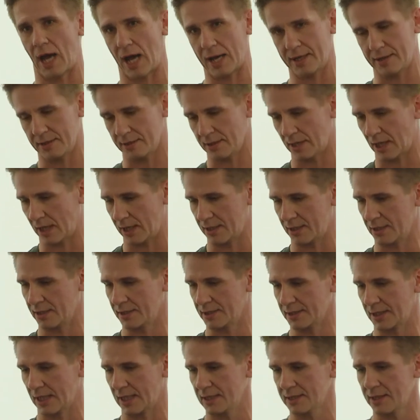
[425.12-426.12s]
add, add
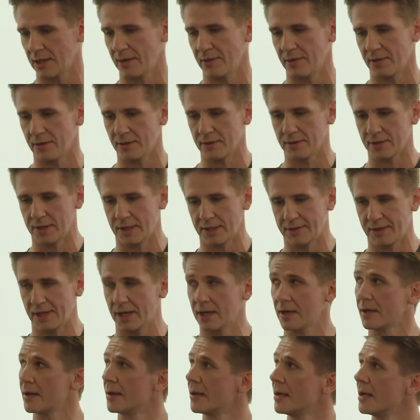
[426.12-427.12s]
data
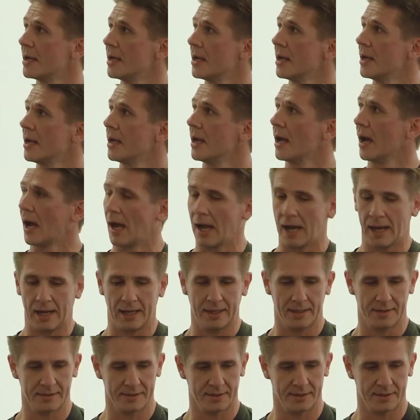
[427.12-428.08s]
there. And